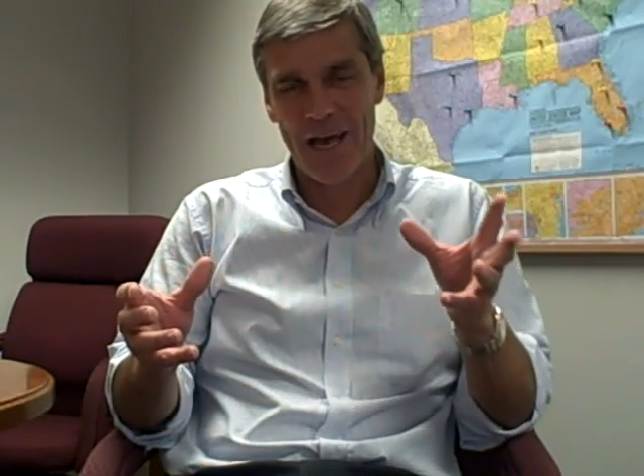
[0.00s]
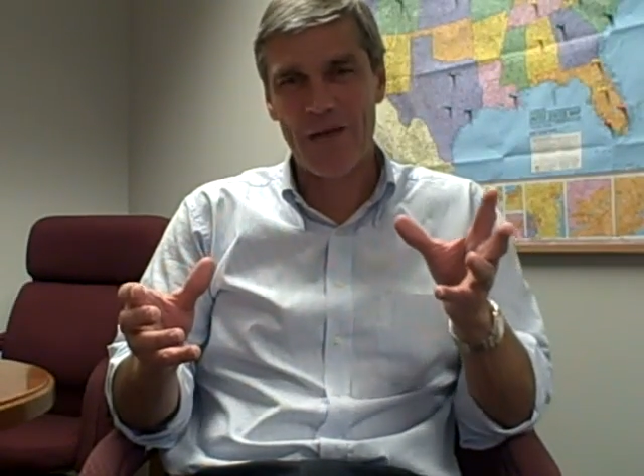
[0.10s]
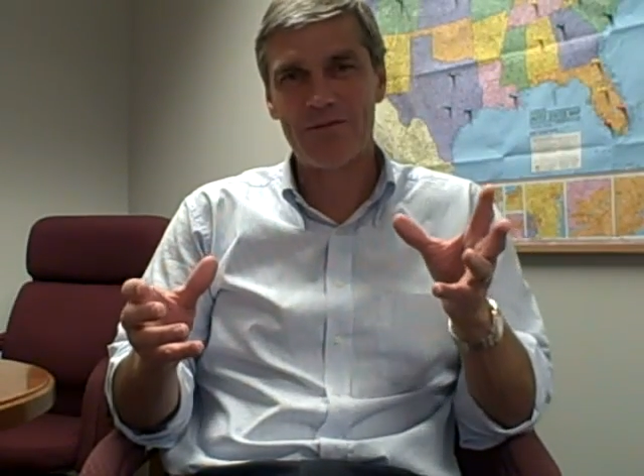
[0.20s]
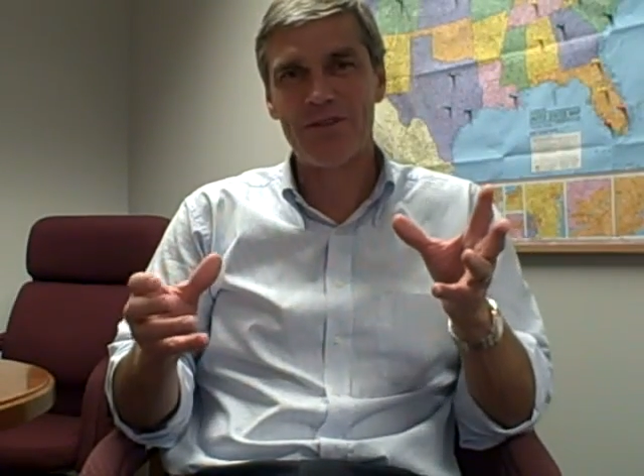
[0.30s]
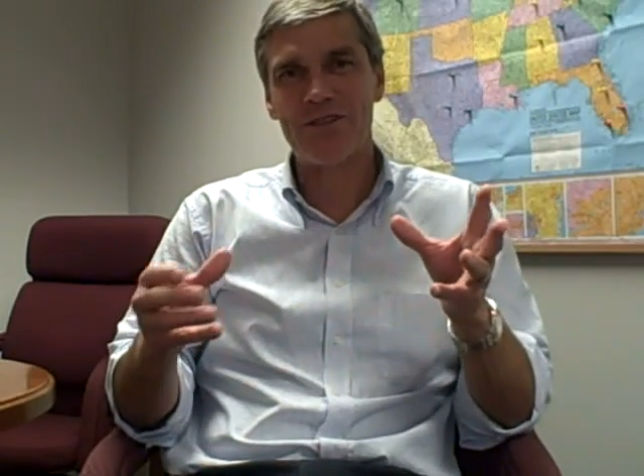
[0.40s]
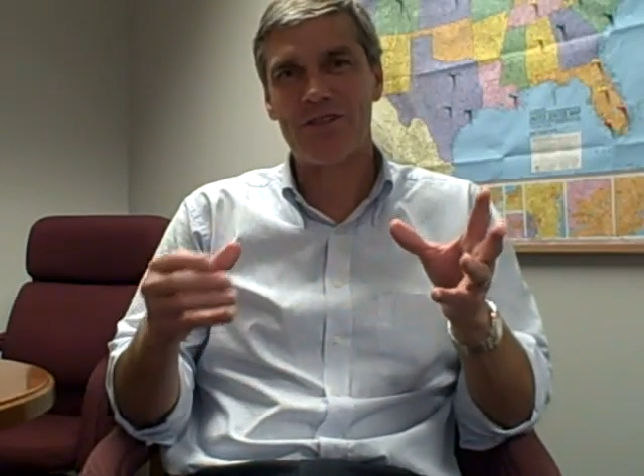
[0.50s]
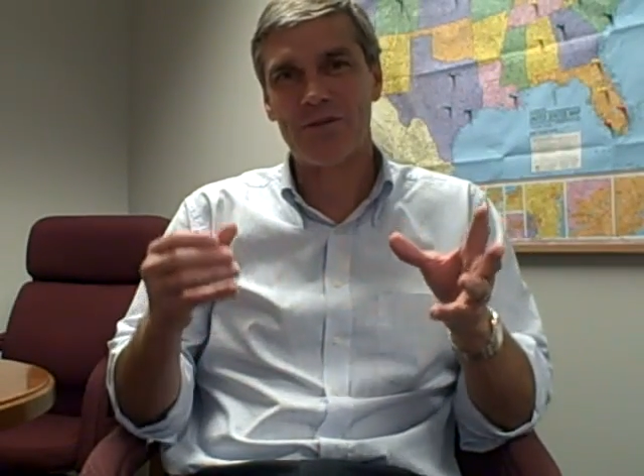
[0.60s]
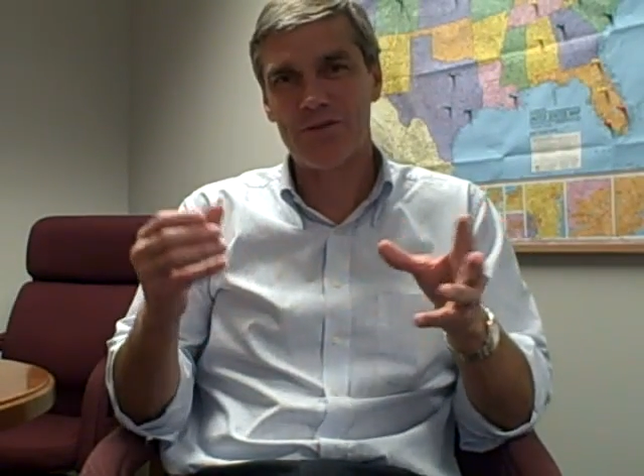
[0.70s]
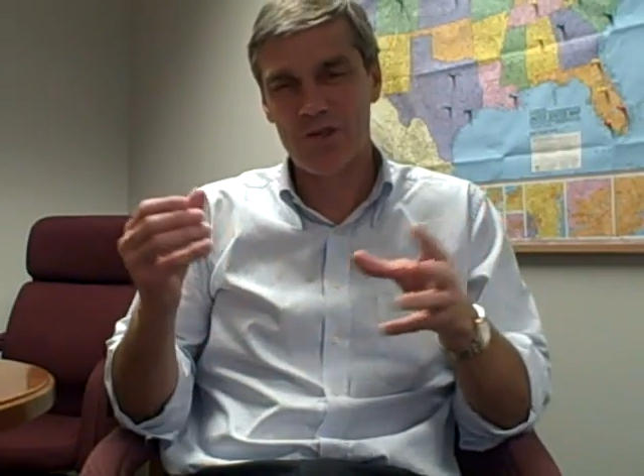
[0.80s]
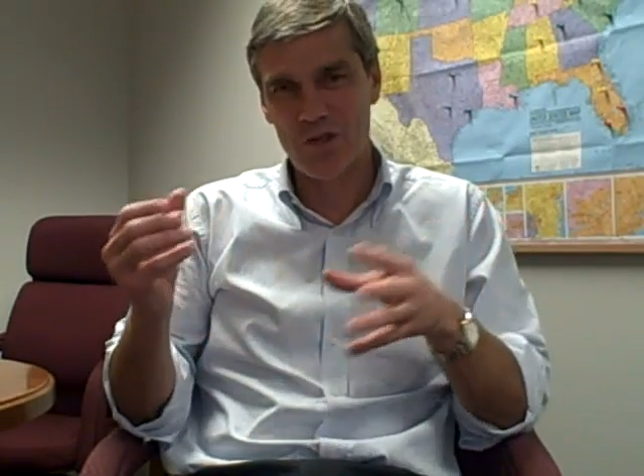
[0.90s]
absence
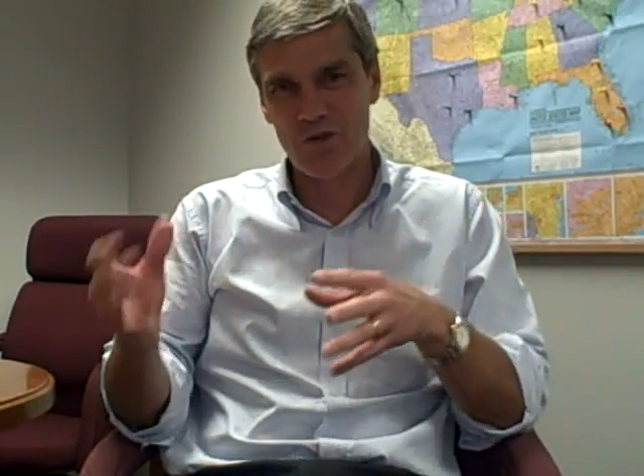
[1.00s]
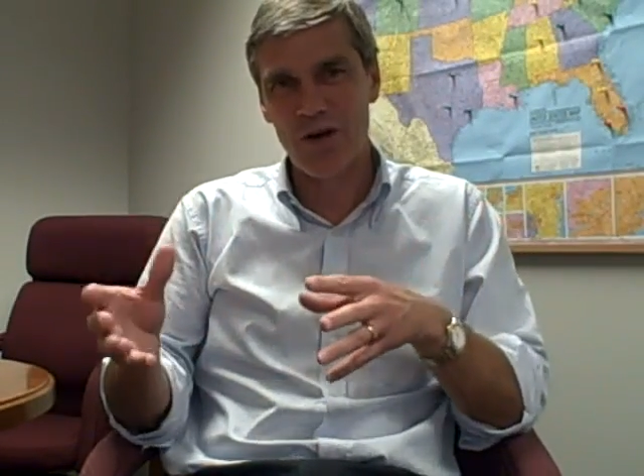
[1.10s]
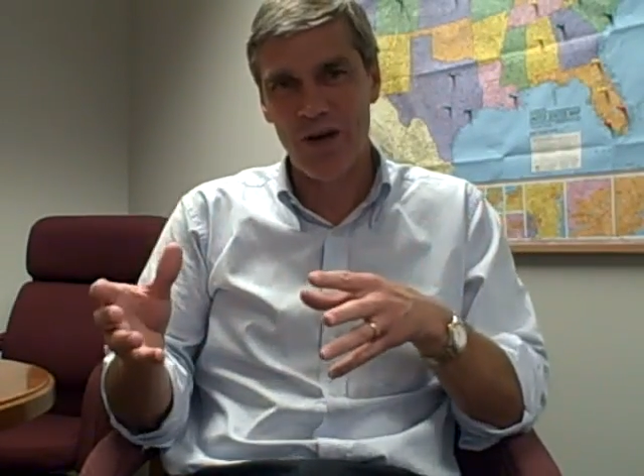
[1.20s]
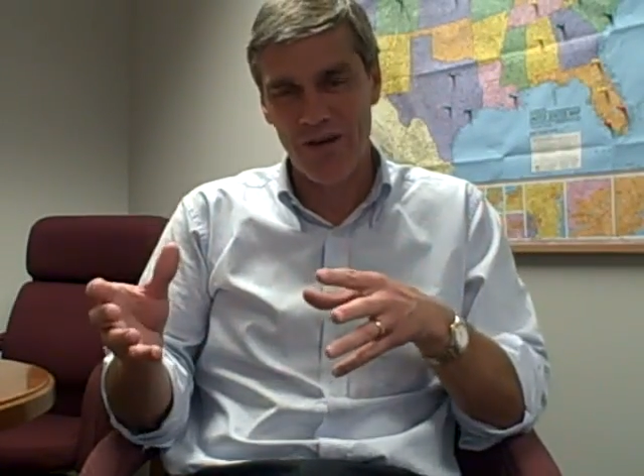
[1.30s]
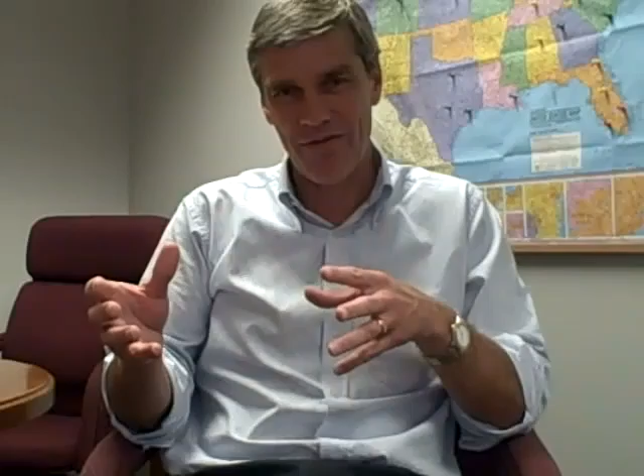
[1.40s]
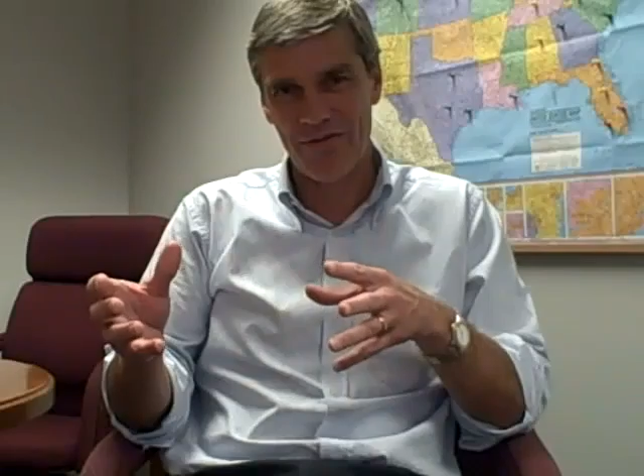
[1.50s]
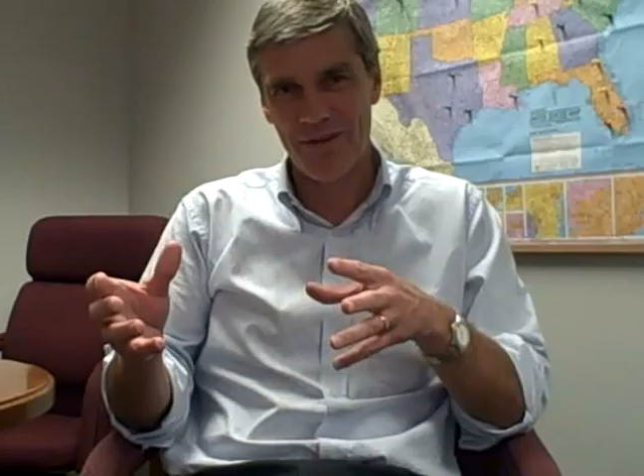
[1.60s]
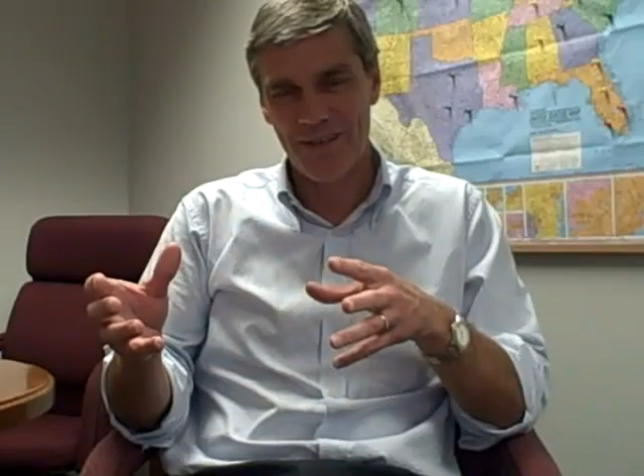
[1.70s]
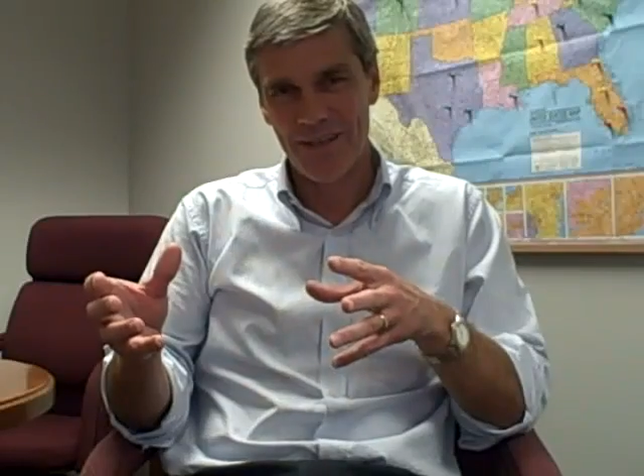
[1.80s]
of strife,